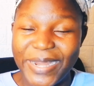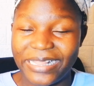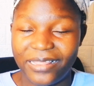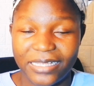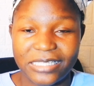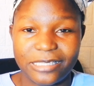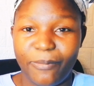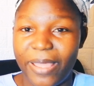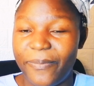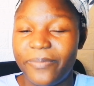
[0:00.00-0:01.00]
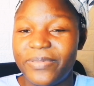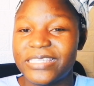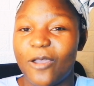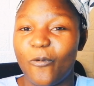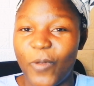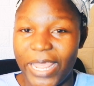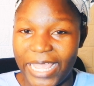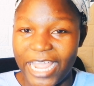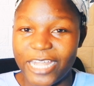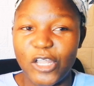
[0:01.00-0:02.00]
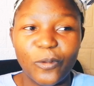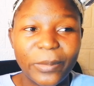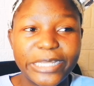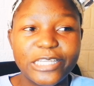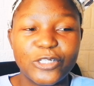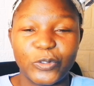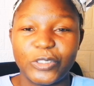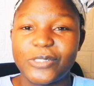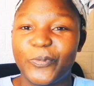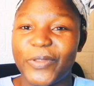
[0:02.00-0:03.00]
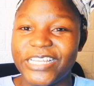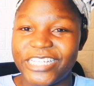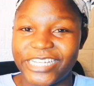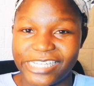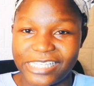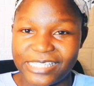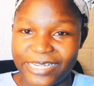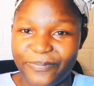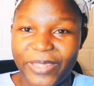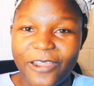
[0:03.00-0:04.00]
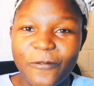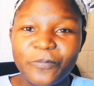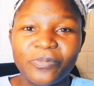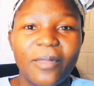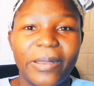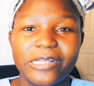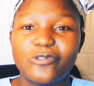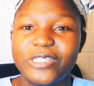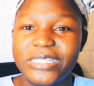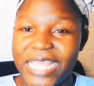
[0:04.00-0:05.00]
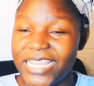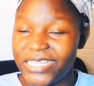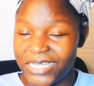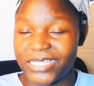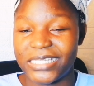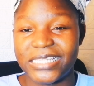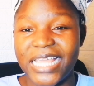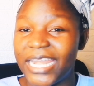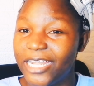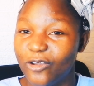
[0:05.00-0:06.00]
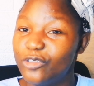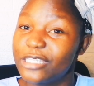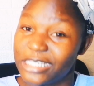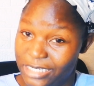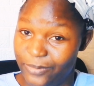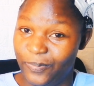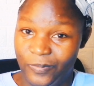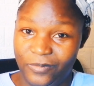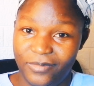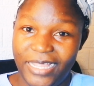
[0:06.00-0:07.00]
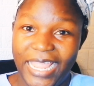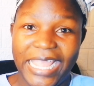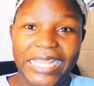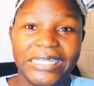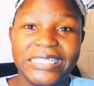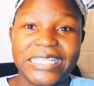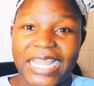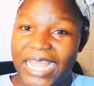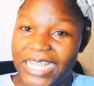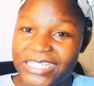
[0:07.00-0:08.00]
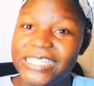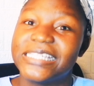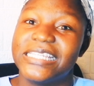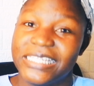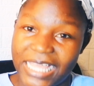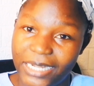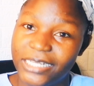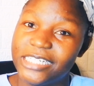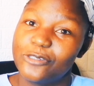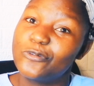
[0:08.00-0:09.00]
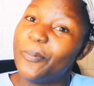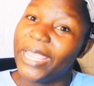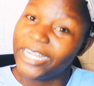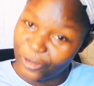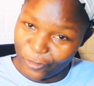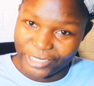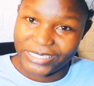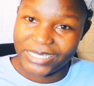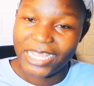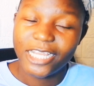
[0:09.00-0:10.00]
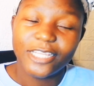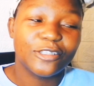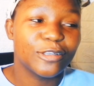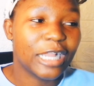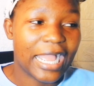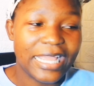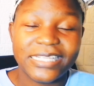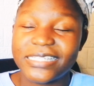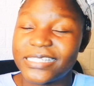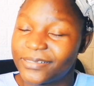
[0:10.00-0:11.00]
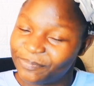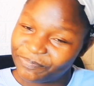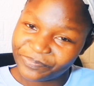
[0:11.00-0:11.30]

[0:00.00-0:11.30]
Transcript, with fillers: doing this my babies awake i normally shoot when she is sleeping but today she has decided not to sleep and uh, she's decided just to make noise so guys